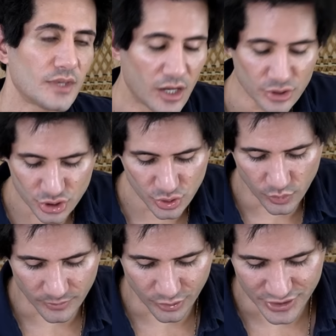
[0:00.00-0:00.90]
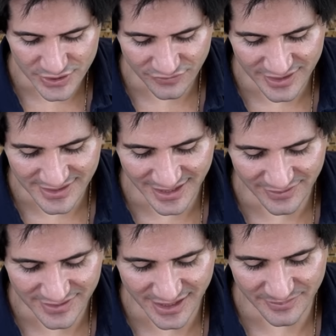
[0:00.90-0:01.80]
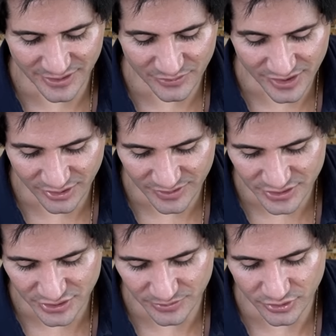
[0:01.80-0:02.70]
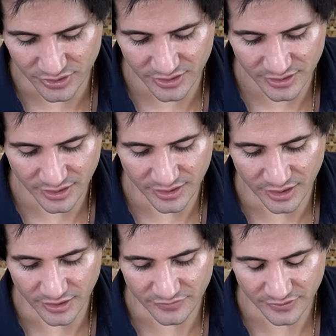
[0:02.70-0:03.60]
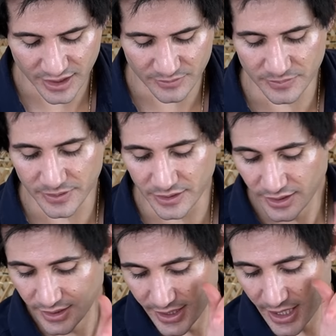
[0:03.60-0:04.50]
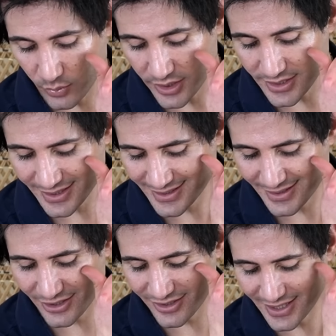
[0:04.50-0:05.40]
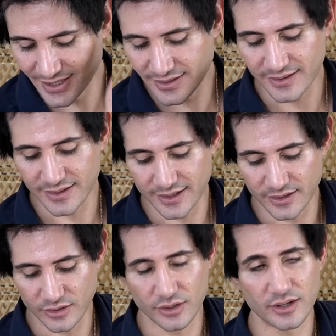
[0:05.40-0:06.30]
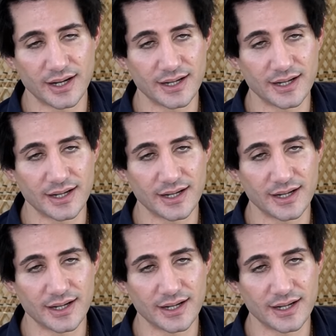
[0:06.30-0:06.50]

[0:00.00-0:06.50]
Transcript: I'll just do one more just for the sake of time, and then we can always do more off camera. But I want to clear anything that, or not